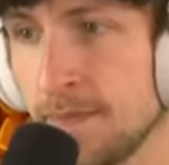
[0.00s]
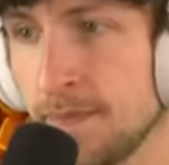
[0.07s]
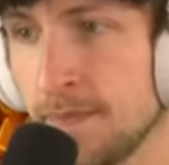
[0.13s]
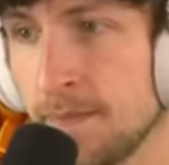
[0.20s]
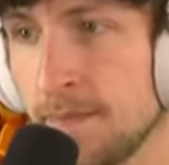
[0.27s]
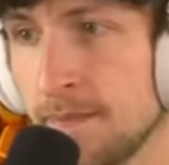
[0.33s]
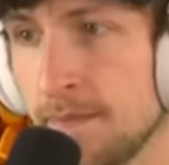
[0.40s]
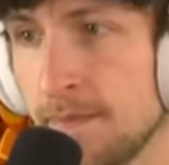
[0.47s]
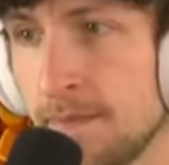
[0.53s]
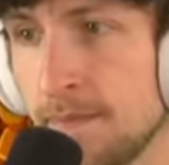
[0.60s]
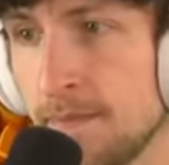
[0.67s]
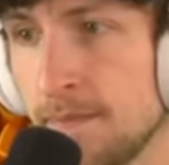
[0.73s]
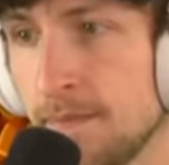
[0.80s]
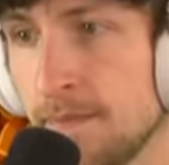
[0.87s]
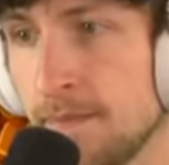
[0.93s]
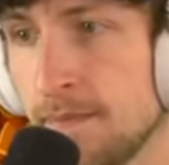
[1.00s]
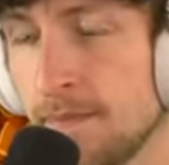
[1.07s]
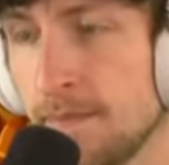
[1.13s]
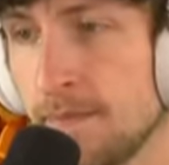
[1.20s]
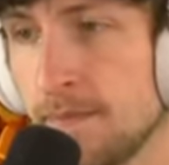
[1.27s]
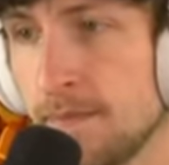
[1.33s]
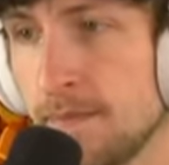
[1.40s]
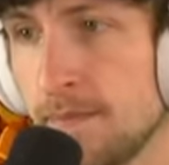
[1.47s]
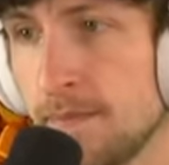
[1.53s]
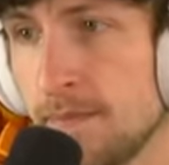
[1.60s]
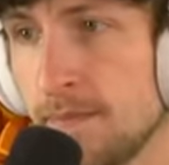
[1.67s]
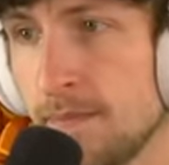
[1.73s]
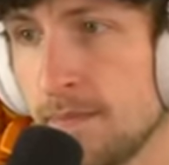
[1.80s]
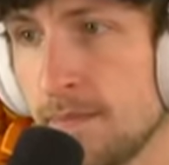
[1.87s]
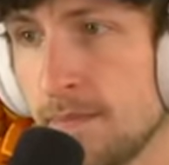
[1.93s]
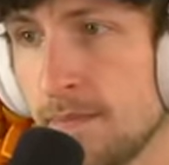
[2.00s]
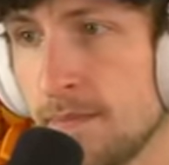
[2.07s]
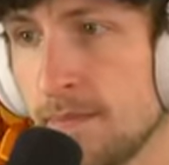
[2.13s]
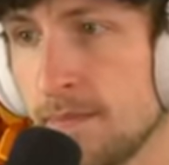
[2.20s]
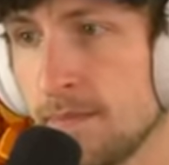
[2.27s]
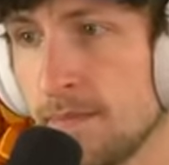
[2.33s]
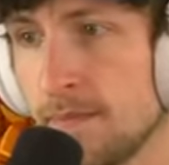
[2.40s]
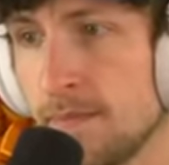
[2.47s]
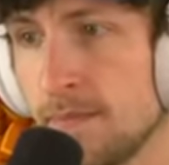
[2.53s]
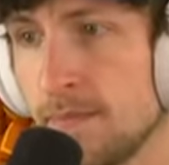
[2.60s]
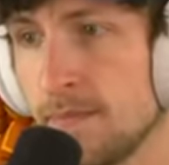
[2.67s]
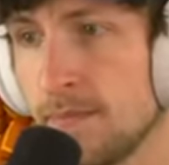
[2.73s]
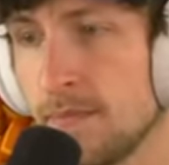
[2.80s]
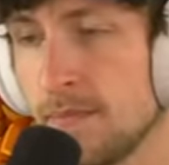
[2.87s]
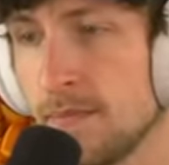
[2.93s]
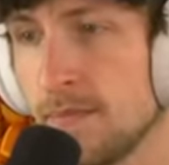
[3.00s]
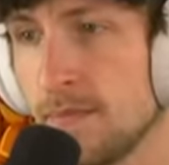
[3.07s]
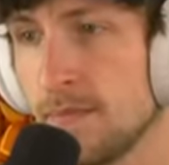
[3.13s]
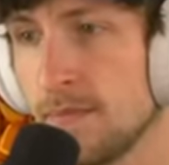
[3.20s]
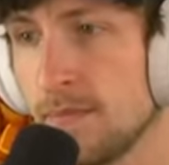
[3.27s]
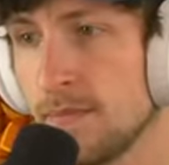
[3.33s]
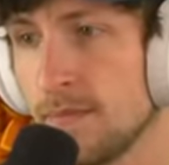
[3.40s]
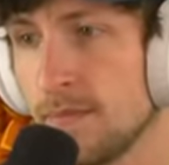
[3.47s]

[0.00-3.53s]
The person shown says nothing.